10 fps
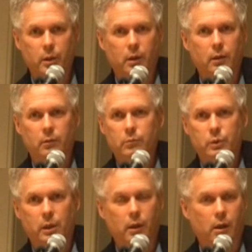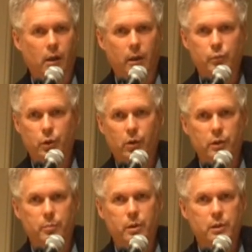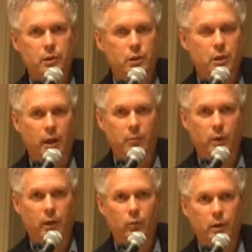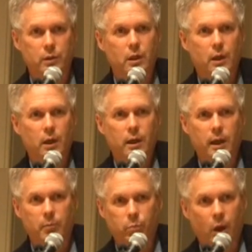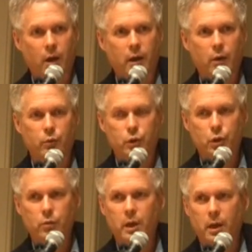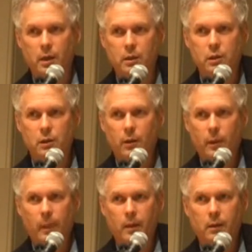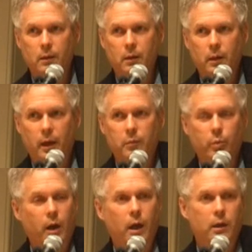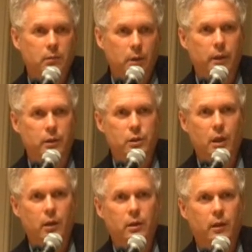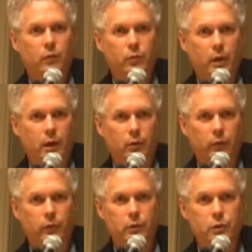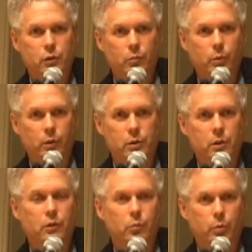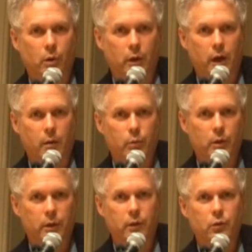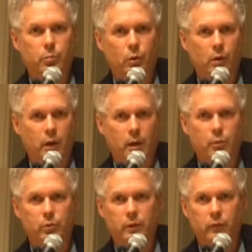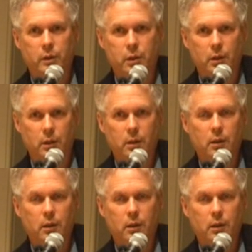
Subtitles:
being cynical, I'm sure it's busy just like mine was, and block out 2 days. And buy, let's say, David Ray Griffin's 2 books, The New Pearl Harbor and The New Pearl Harbor Revisited,